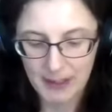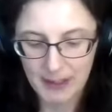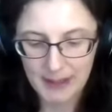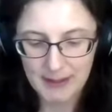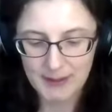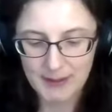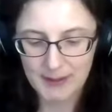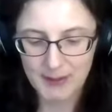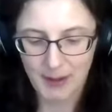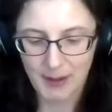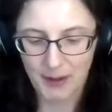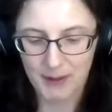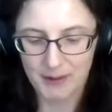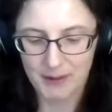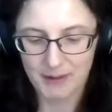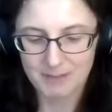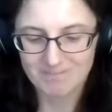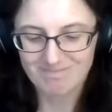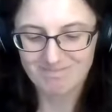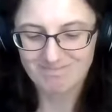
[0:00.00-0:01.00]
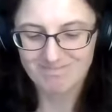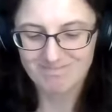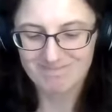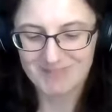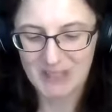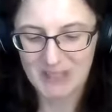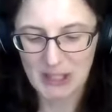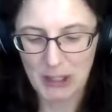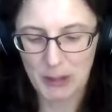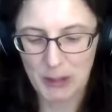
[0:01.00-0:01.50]
So
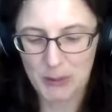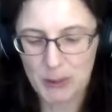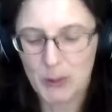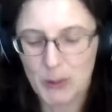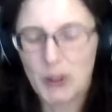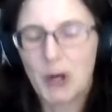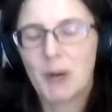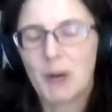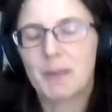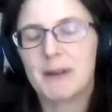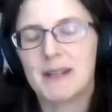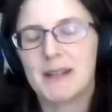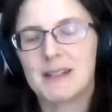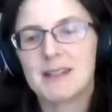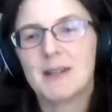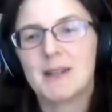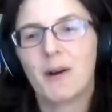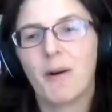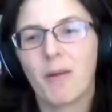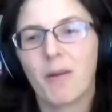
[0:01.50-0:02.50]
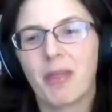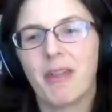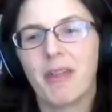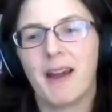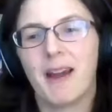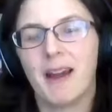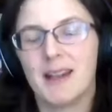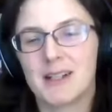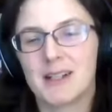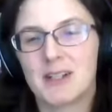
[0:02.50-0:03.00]
your copy is not
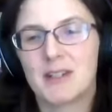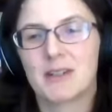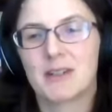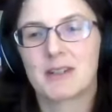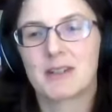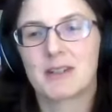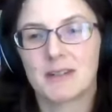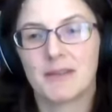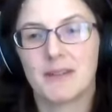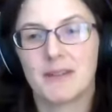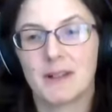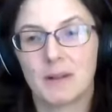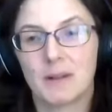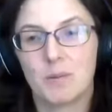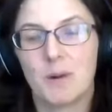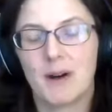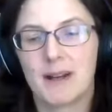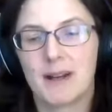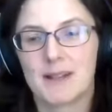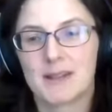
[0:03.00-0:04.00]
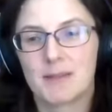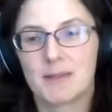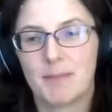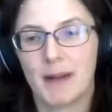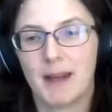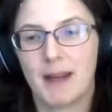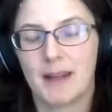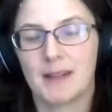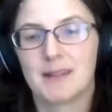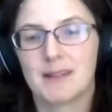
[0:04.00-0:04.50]
there just to fill white
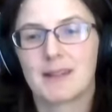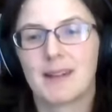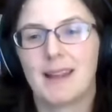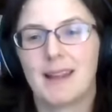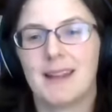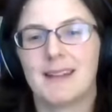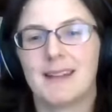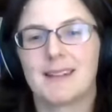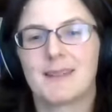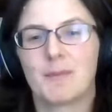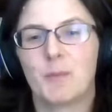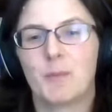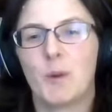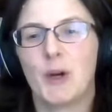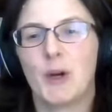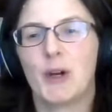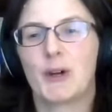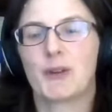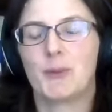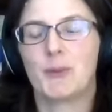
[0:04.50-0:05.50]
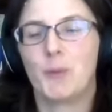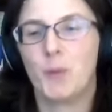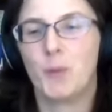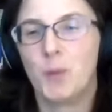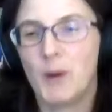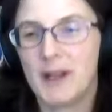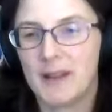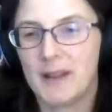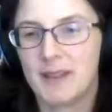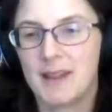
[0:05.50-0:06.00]
space. It works
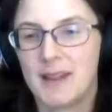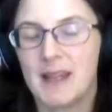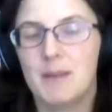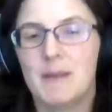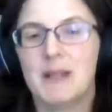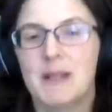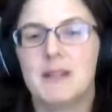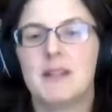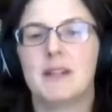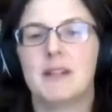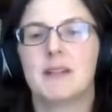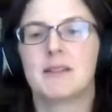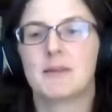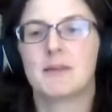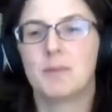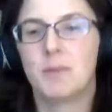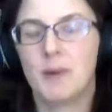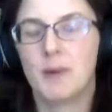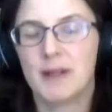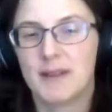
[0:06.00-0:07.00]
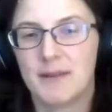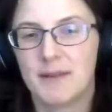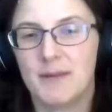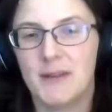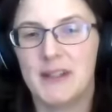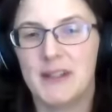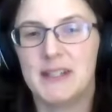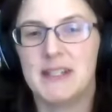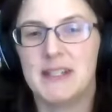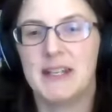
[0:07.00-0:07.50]
with images, with
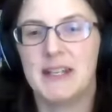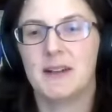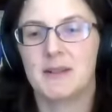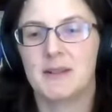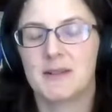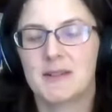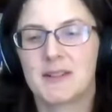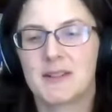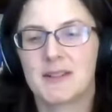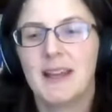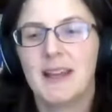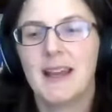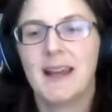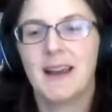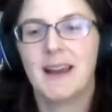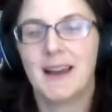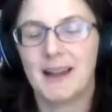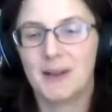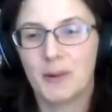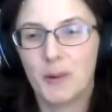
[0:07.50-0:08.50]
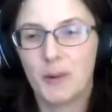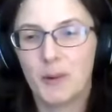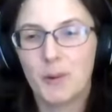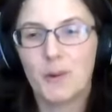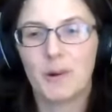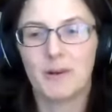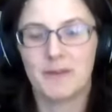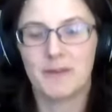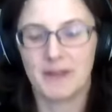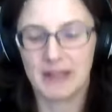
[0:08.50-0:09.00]
videos, and
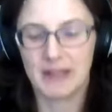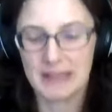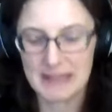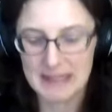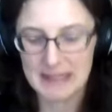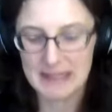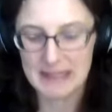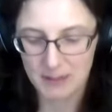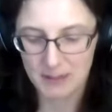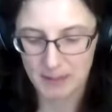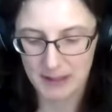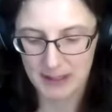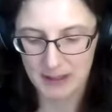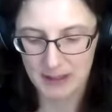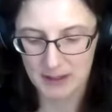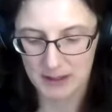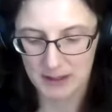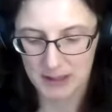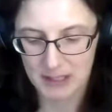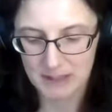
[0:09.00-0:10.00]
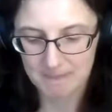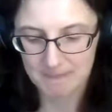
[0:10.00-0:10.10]
all of it needs to be good.